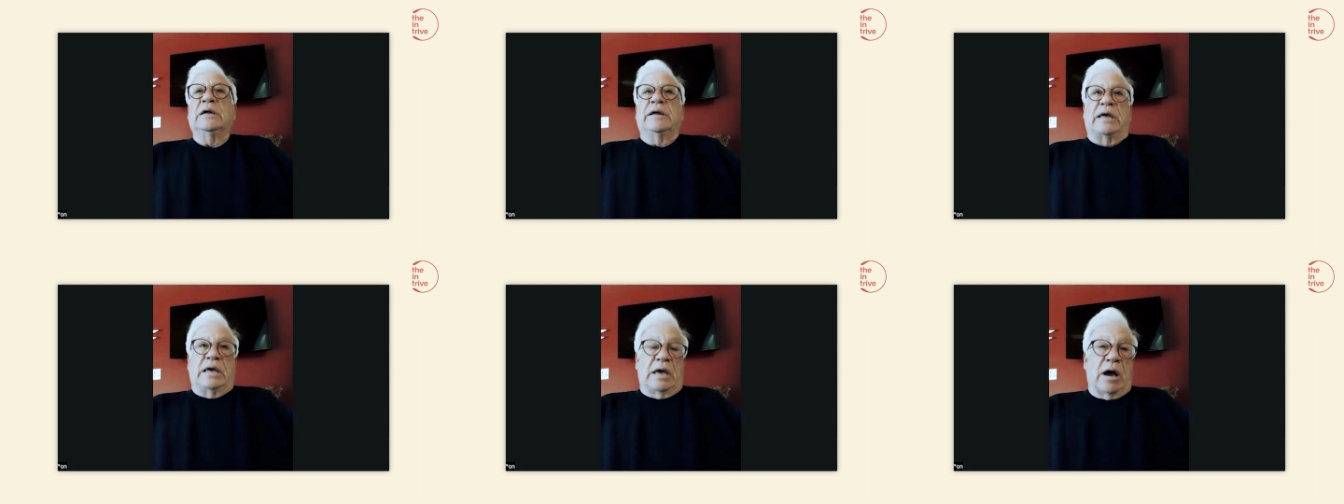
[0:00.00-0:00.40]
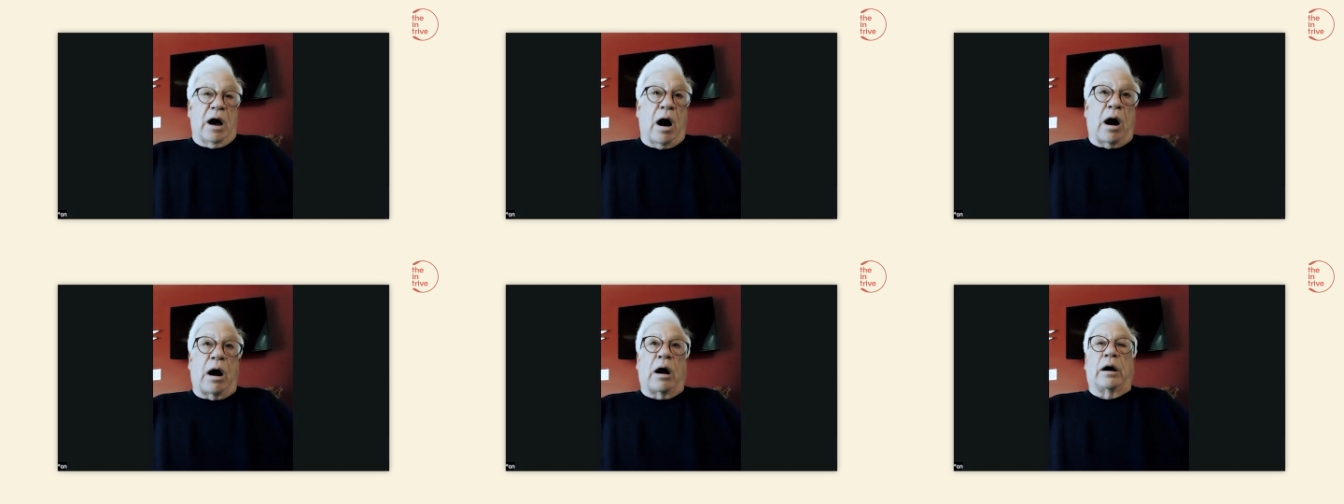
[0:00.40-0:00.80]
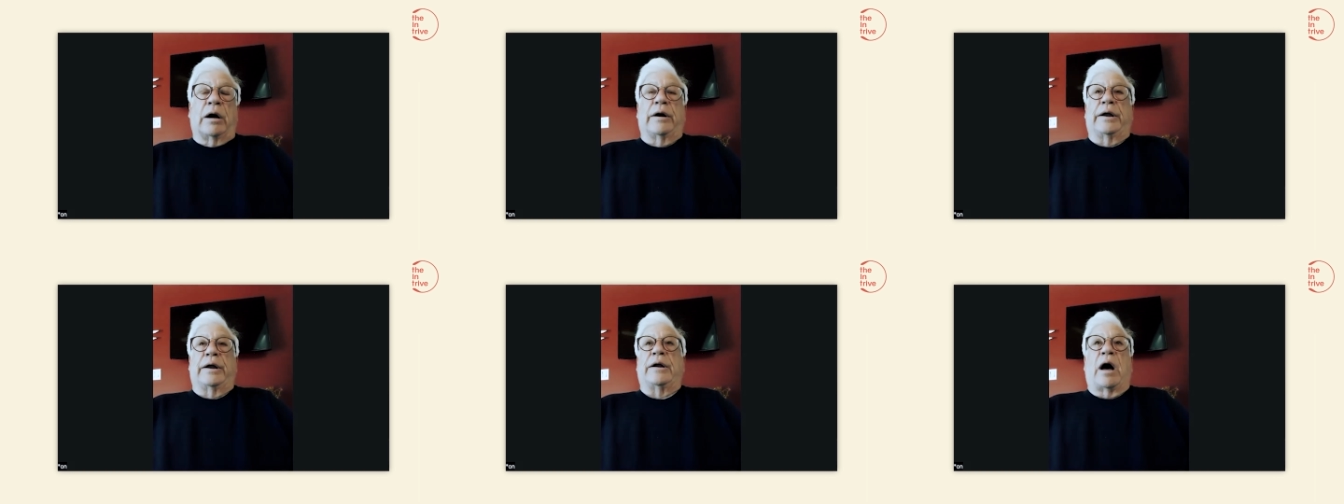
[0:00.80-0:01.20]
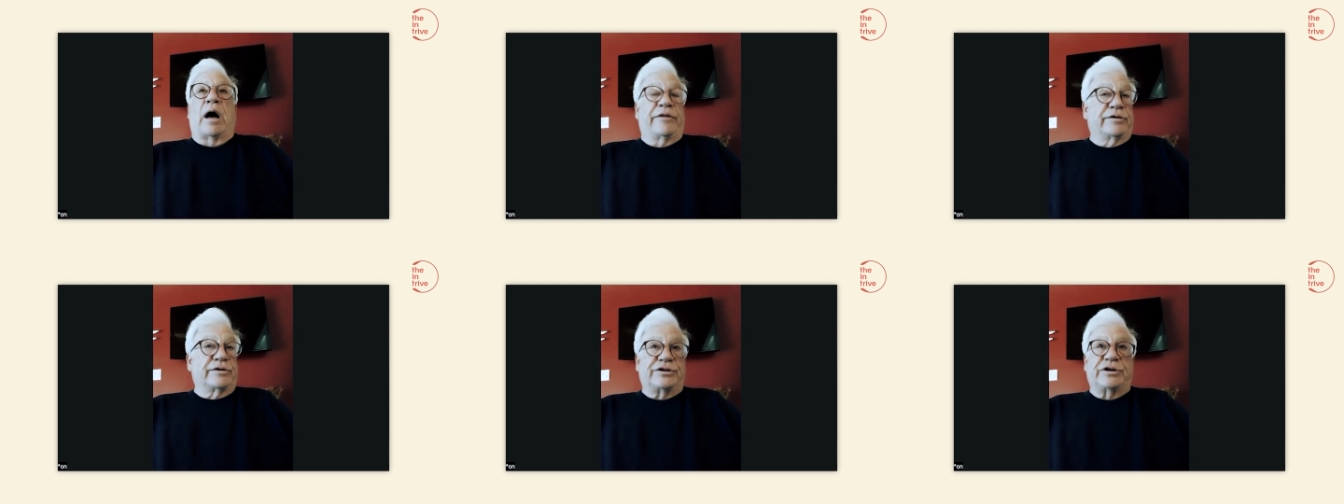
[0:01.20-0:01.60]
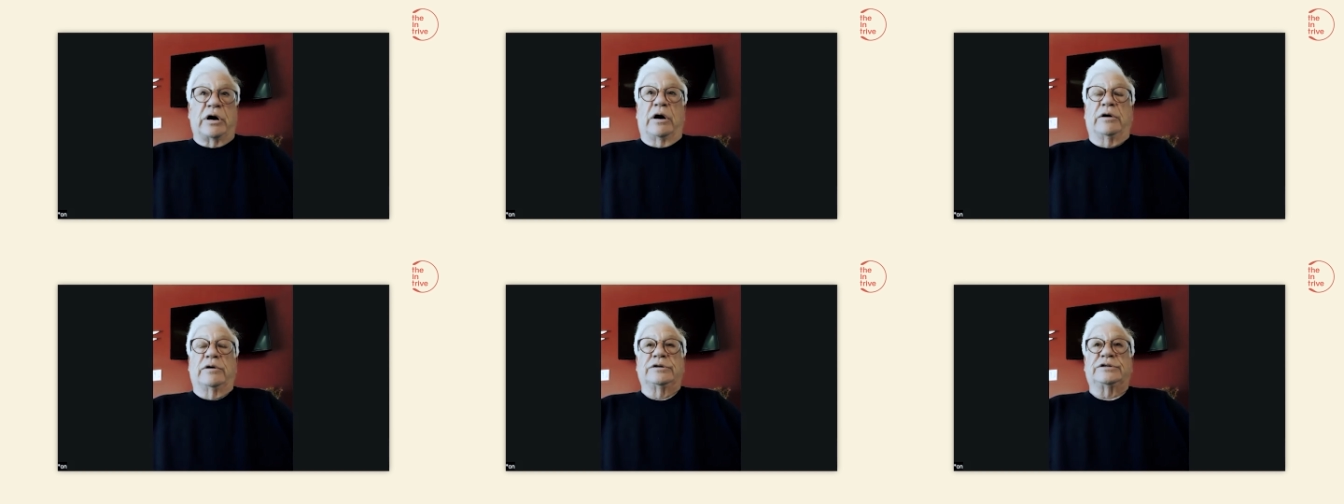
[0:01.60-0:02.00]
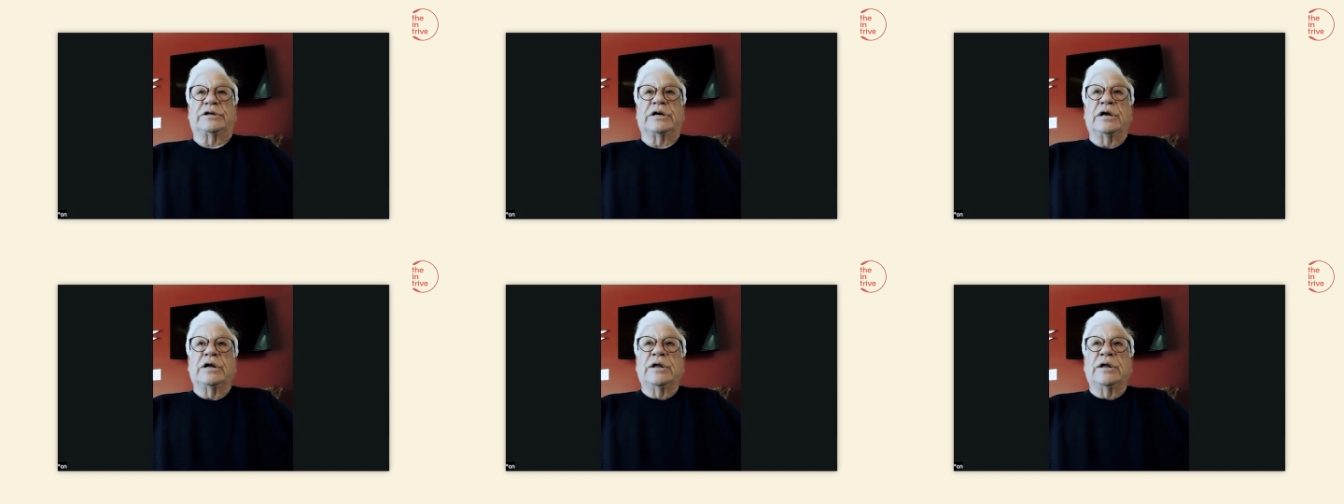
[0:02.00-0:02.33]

ER and other shows,